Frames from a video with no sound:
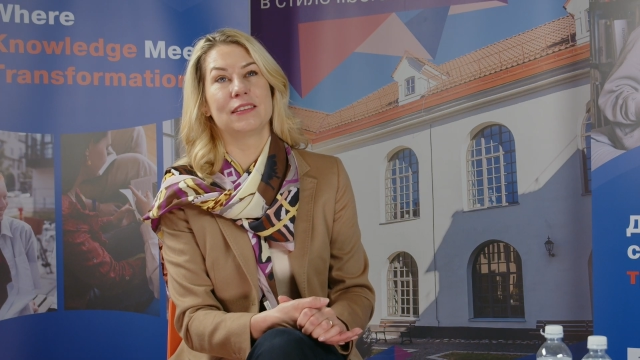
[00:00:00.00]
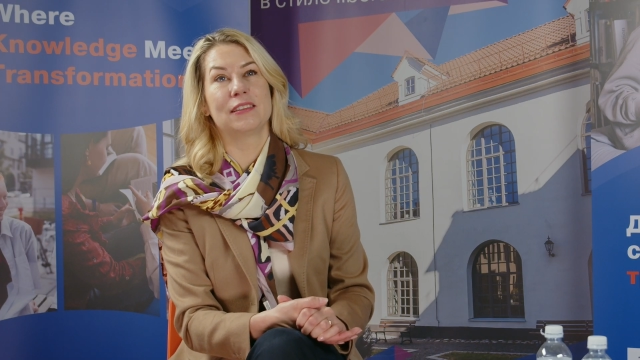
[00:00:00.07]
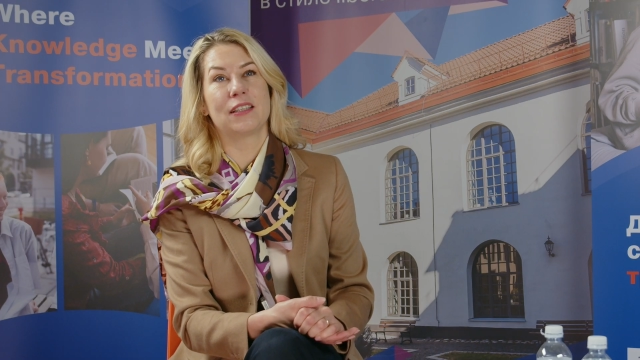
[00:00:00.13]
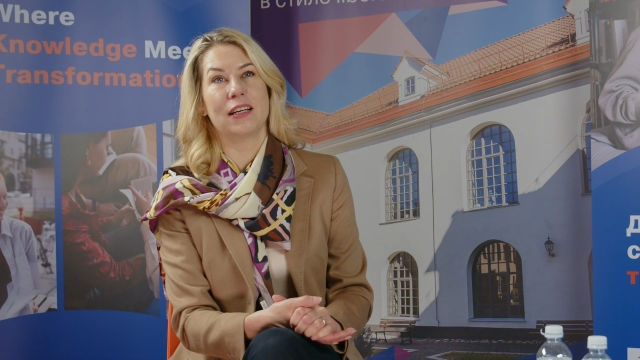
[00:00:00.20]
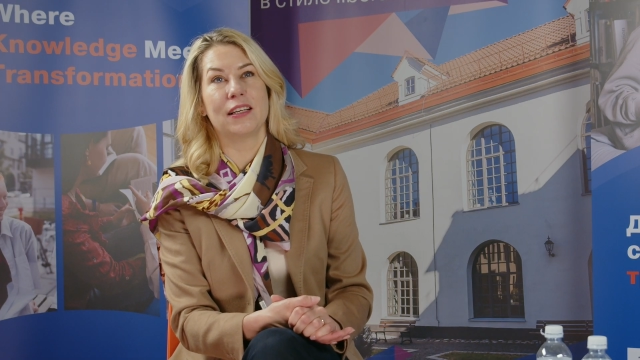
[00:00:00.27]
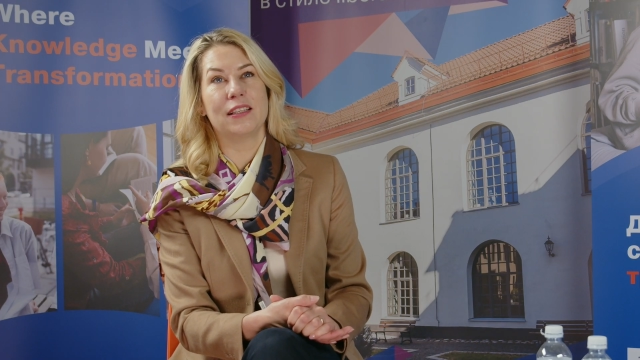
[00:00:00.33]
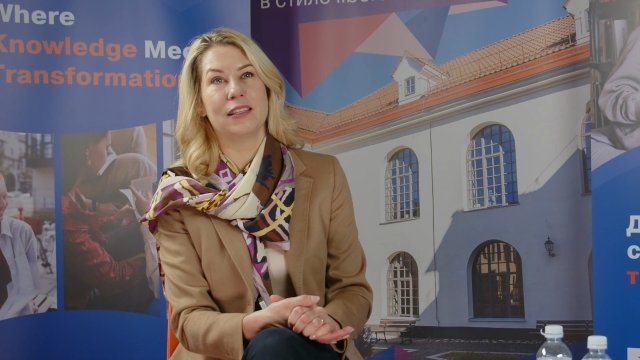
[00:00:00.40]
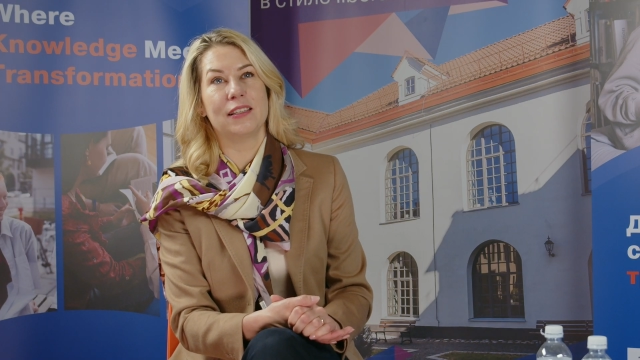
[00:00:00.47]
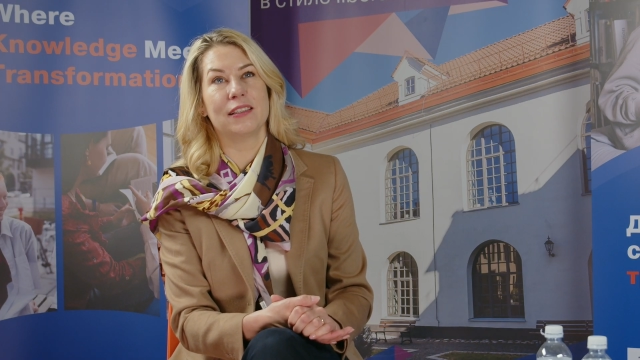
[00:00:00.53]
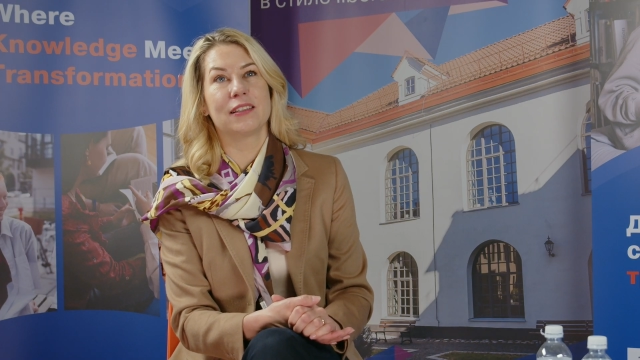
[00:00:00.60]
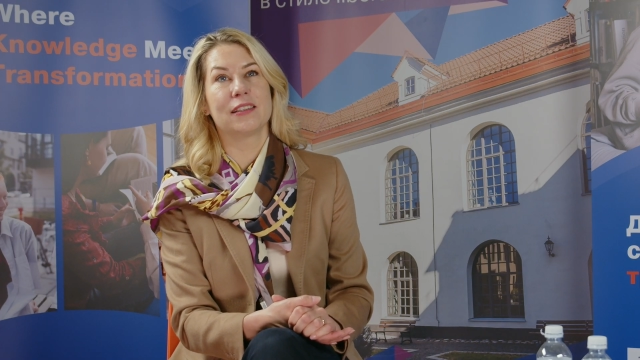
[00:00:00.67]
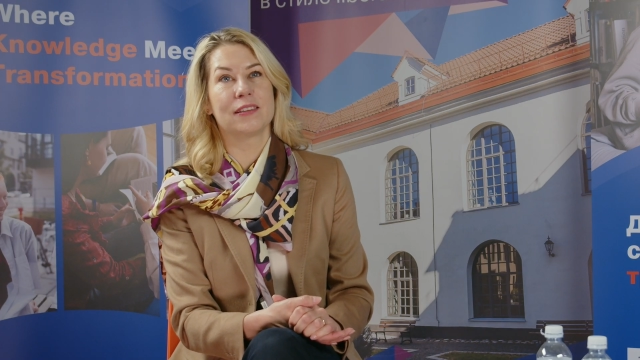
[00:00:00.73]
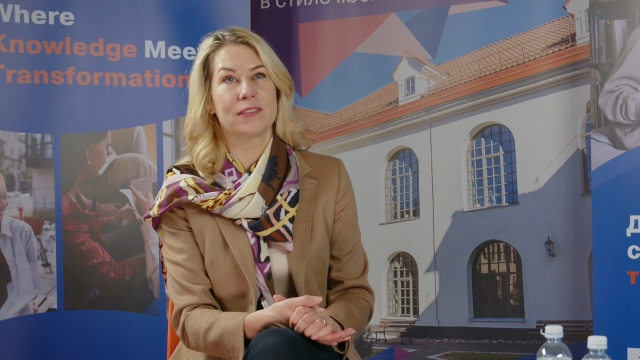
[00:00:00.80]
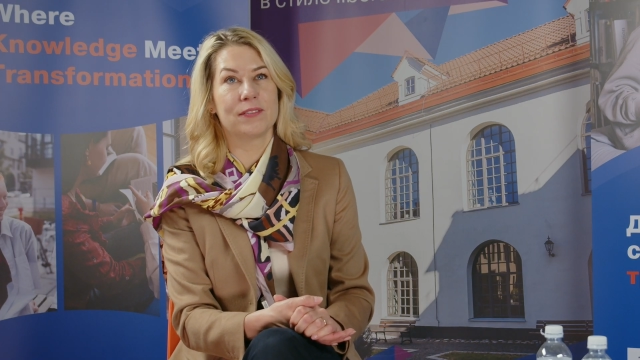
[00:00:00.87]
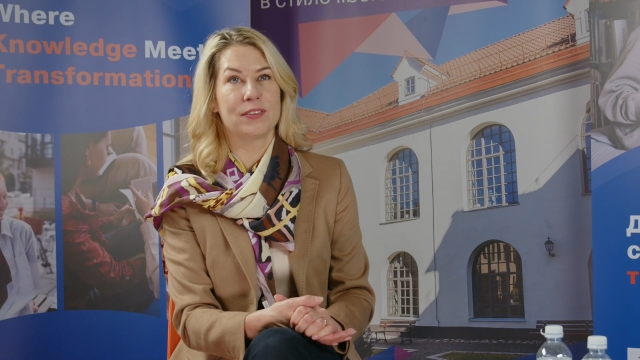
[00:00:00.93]
running
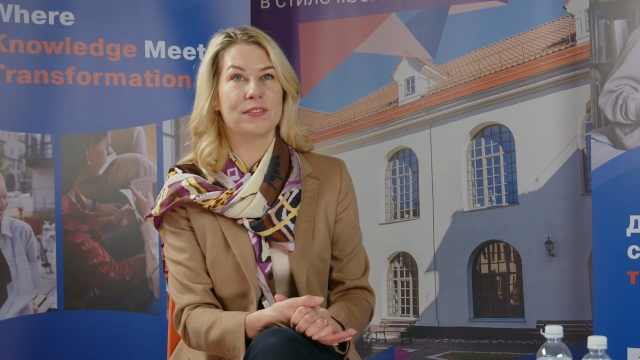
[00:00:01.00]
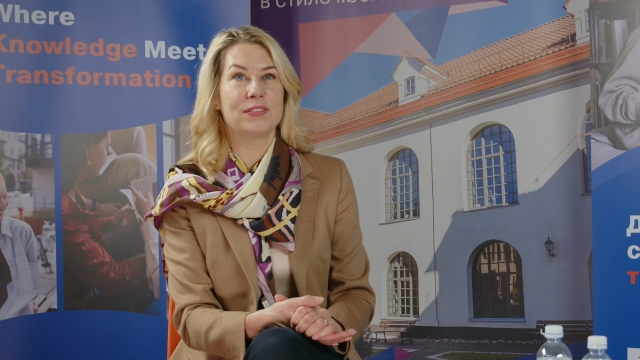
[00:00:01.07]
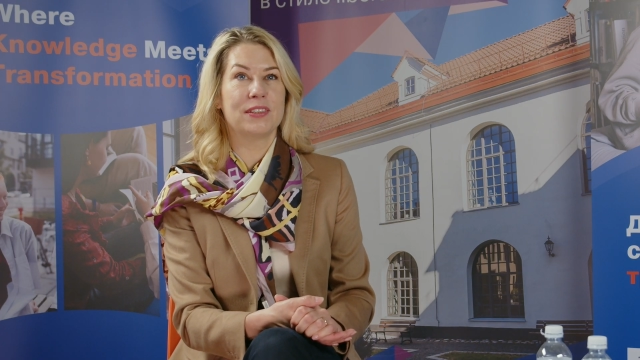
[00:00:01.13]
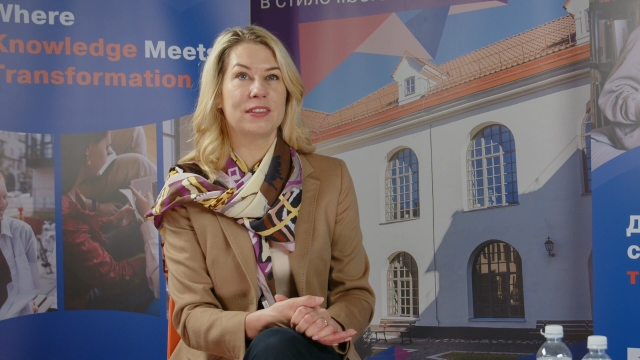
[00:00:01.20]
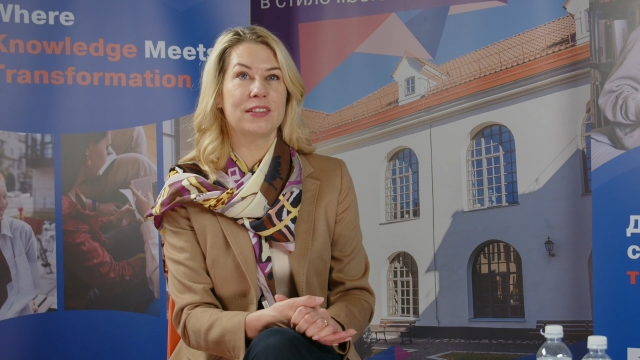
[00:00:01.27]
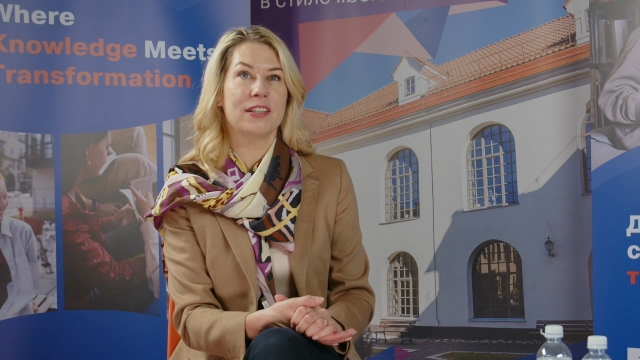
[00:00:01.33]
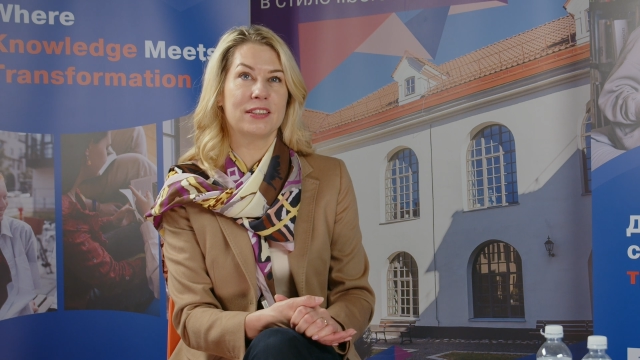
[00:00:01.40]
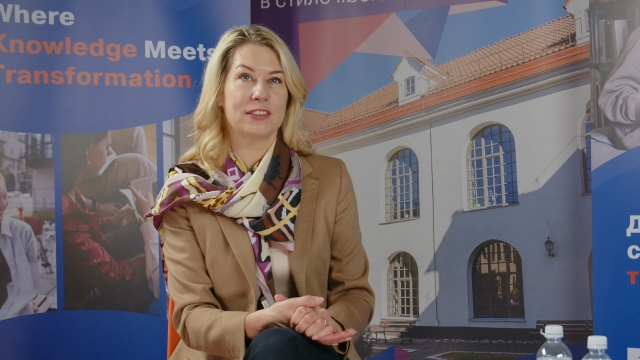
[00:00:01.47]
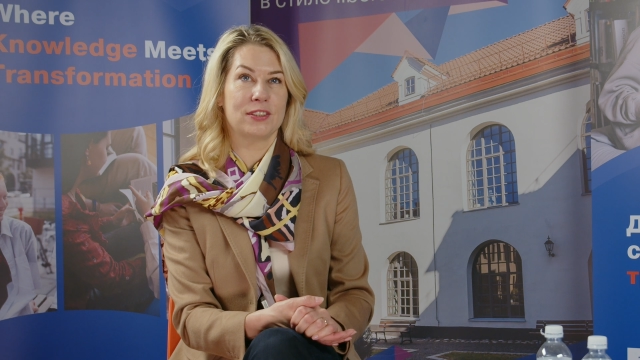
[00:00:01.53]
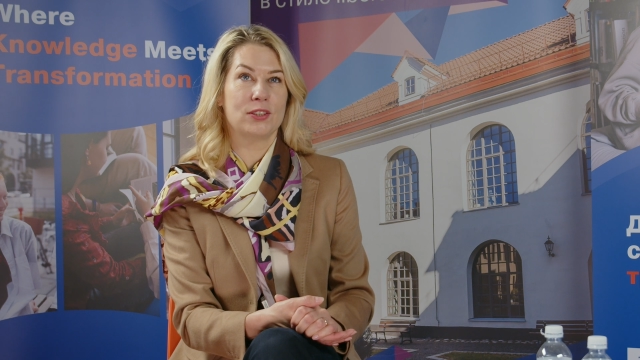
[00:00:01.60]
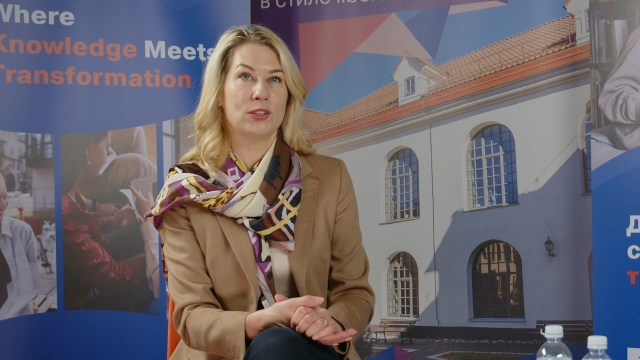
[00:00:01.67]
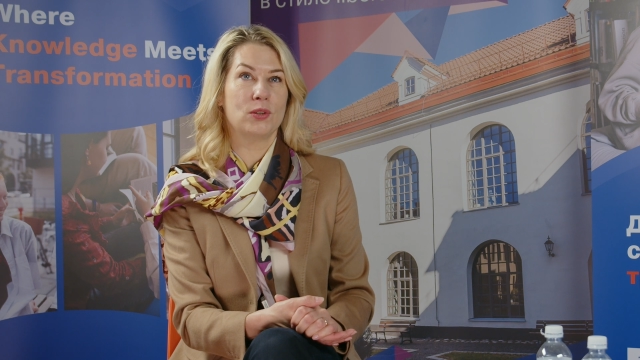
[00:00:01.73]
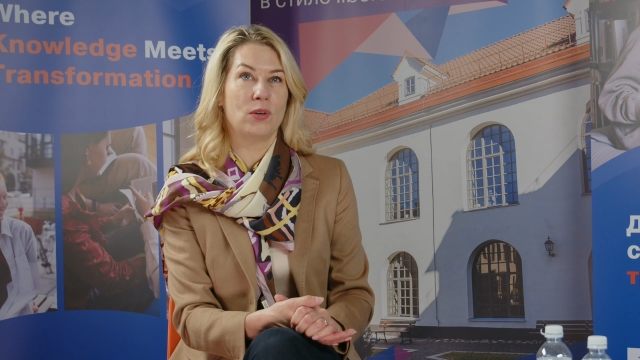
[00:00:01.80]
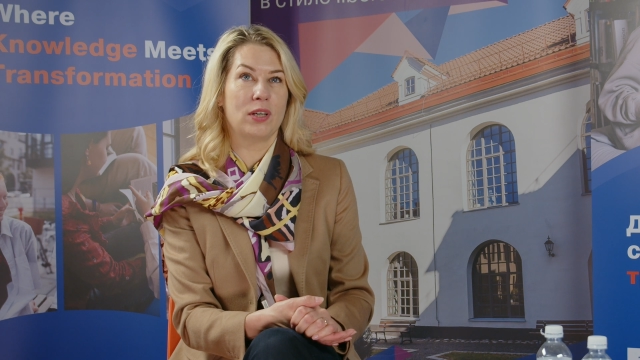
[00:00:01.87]
15 years ago,